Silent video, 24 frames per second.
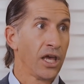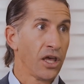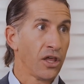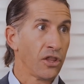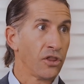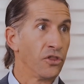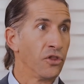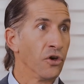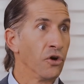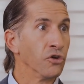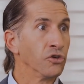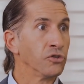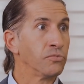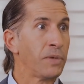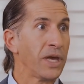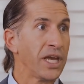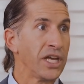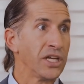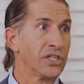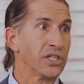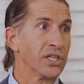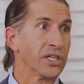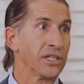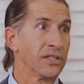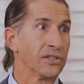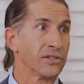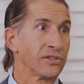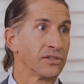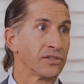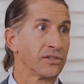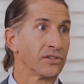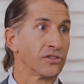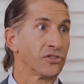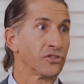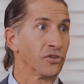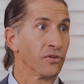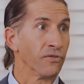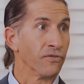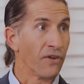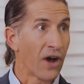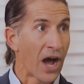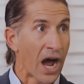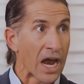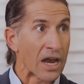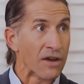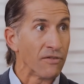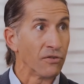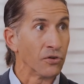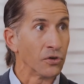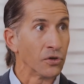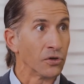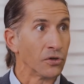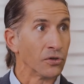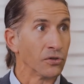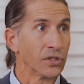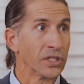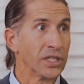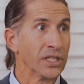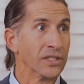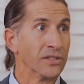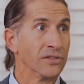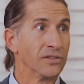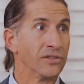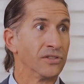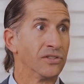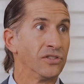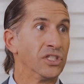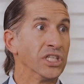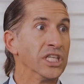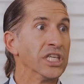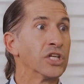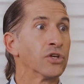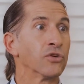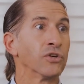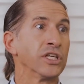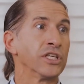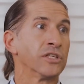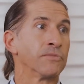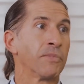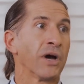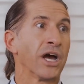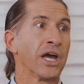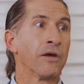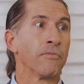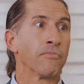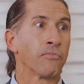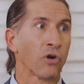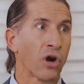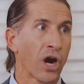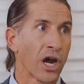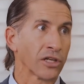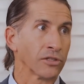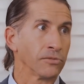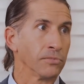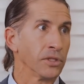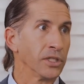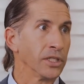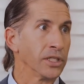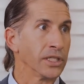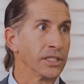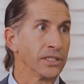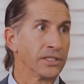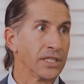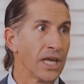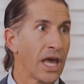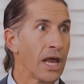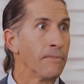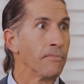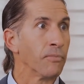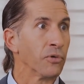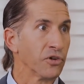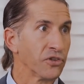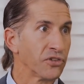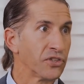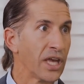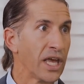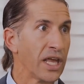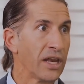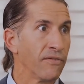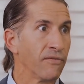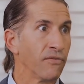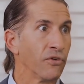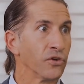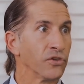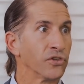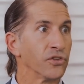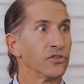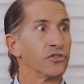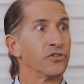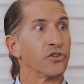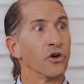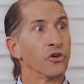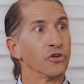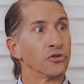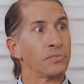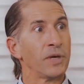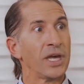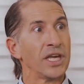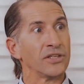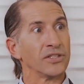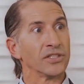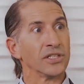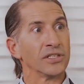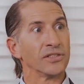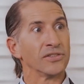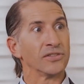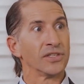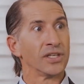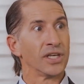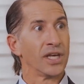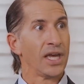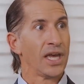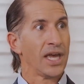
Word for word: those patients' survival is decreased by approximately 10% versus those patients